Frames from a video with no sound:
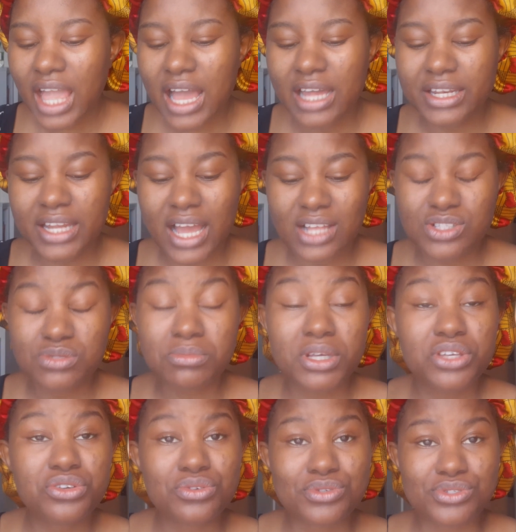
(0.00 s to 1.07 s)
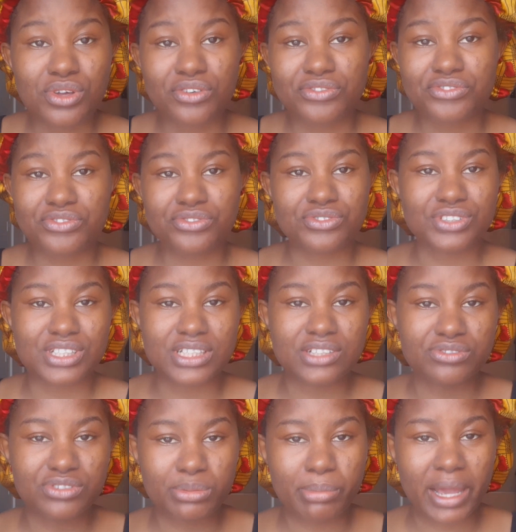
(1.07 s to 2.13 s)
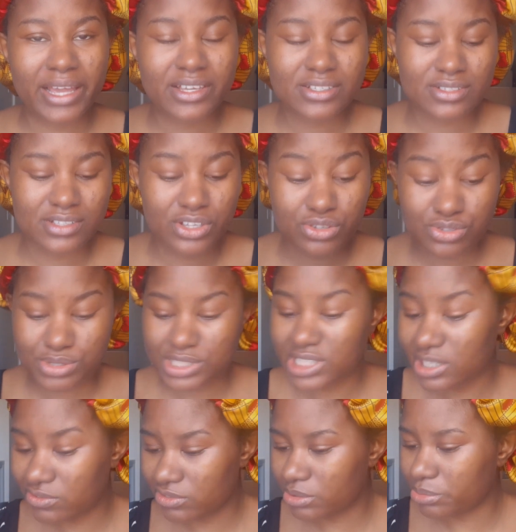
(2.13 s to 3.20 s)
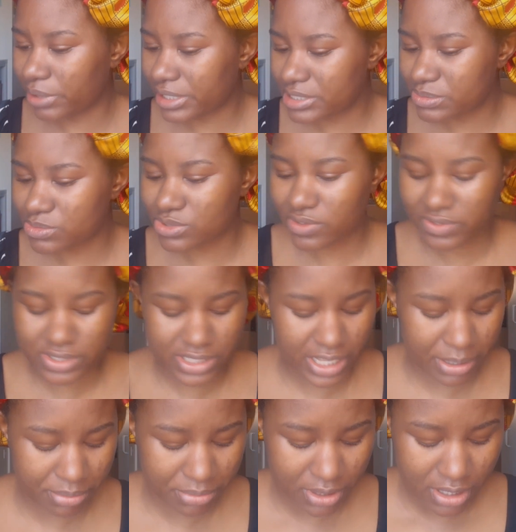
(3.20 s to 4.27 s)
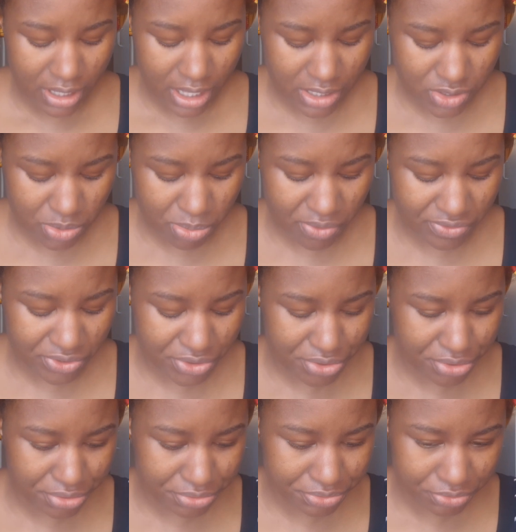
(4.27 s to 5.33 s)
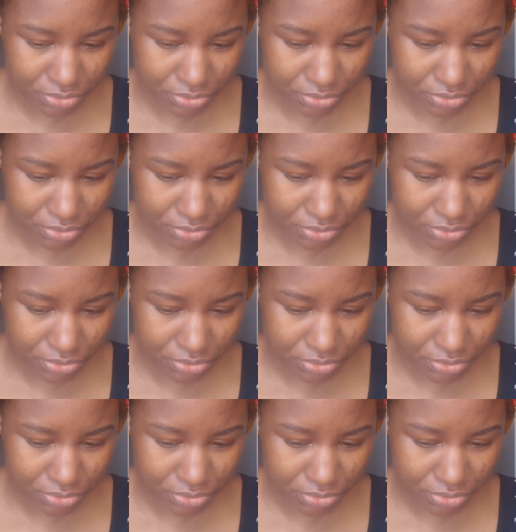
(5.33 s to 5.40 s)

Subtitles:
and they had to make use of delivery bikes. They use delivery bikes most of the time, as some of you know.